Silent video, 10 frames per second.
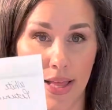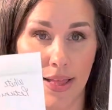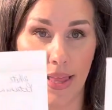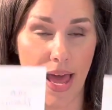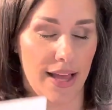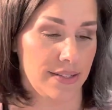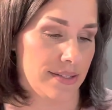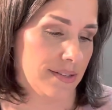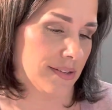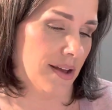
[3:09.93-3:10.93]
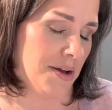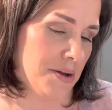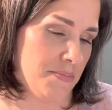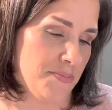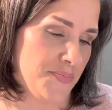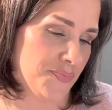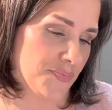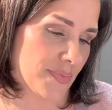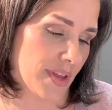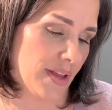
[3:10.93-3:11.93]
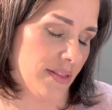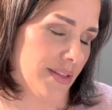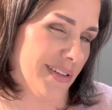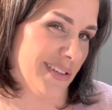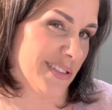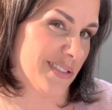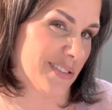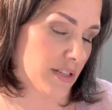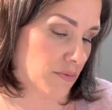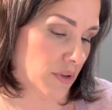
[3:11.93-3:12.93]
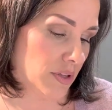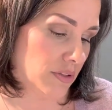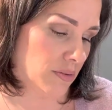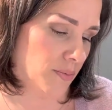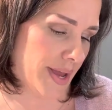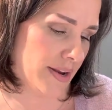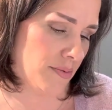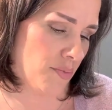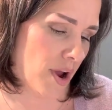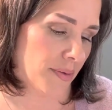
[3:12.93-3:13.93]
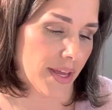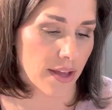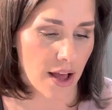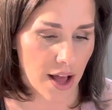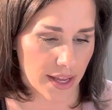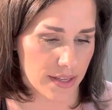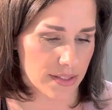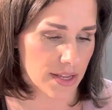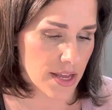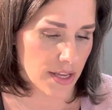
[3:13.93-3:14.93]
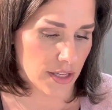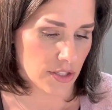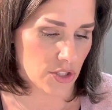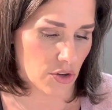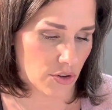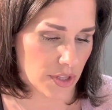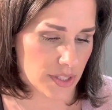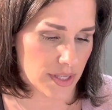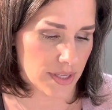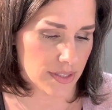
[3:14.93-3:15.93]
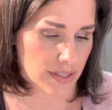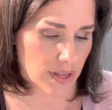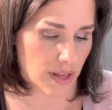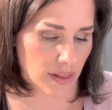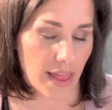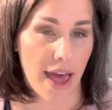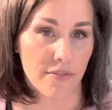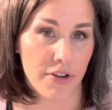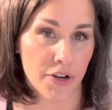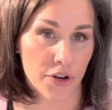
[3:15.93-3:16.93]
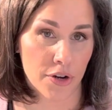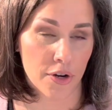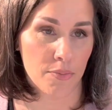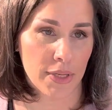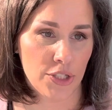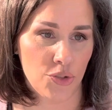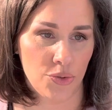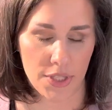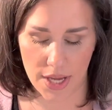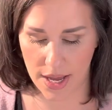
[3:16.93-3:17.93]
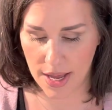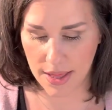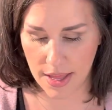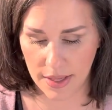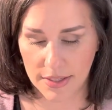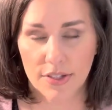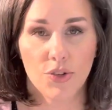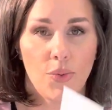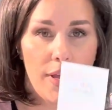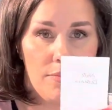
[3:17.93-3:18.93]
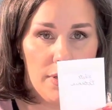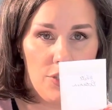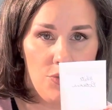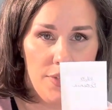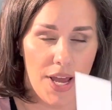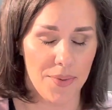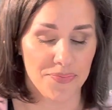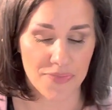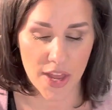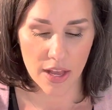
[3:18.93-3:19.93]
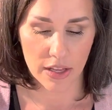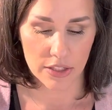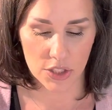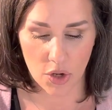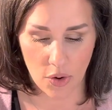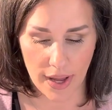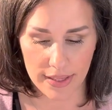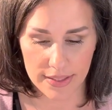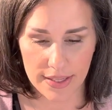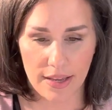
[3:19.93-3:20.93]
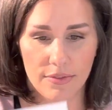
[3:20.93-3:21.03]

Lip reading: last in the, well, when? Probably August. So this is a lavender petunia, and then this is a white petunia. So I saved